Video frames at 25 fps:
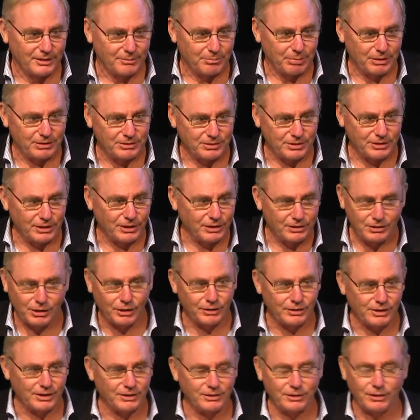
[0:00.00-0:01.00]
But, you know, you
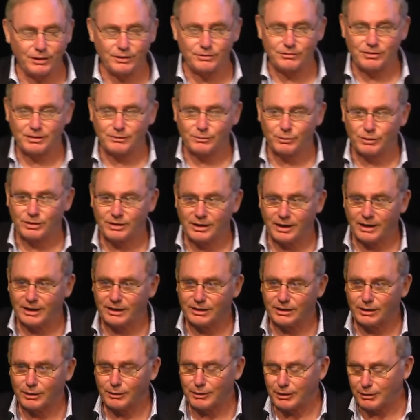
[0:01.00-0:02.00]
don't get those every
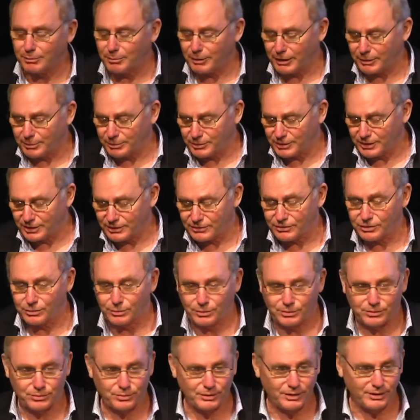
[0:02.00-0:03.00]
day. You only be able to get 2
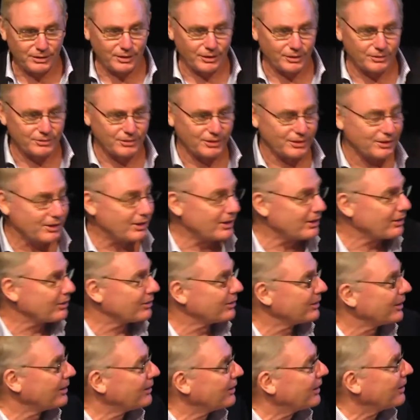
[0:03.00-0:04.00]
or 3 of those a year,
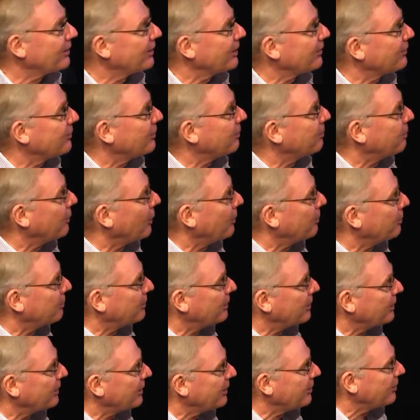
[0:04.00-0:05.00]
and that's the problem a
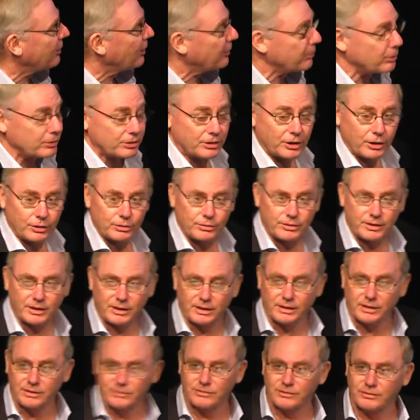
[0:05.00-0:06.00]
lot of the time. You know who that
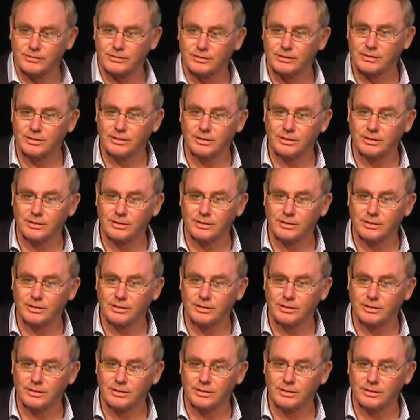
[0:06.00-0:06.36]
is?